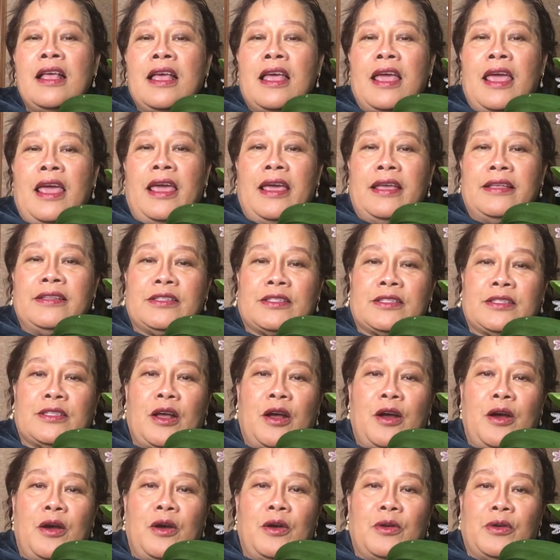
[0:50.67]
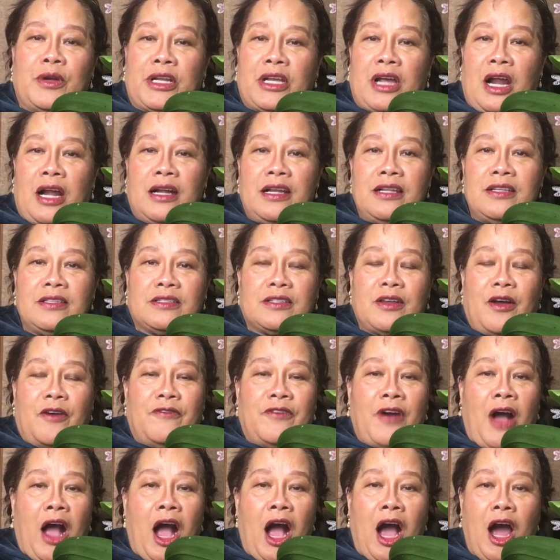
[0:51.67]
And so regardless of
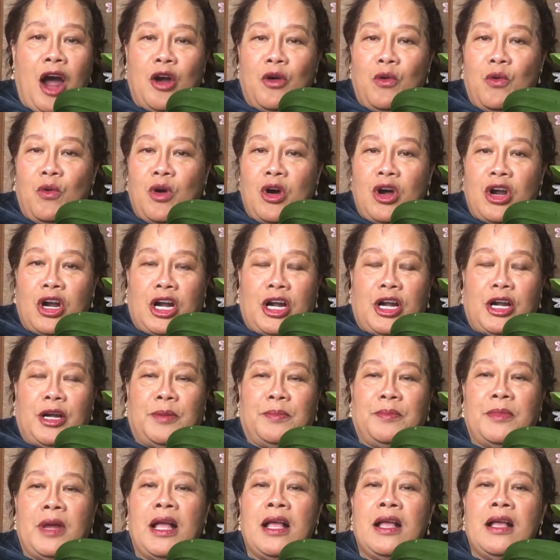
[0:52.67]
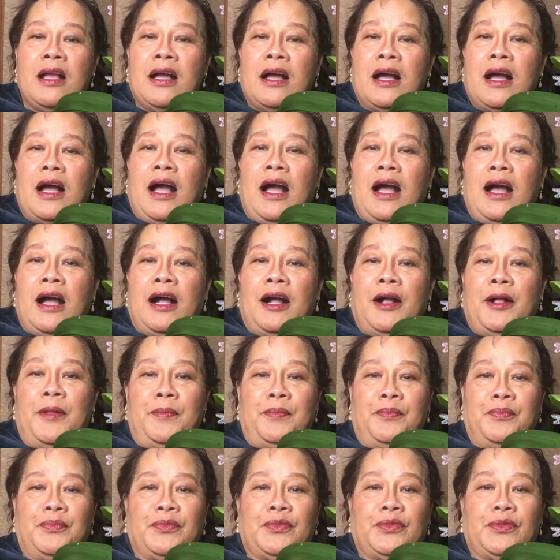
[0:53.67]
how warm
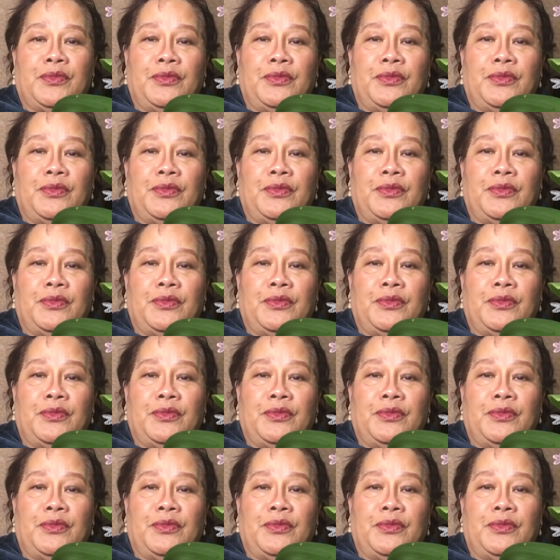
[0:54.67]
um,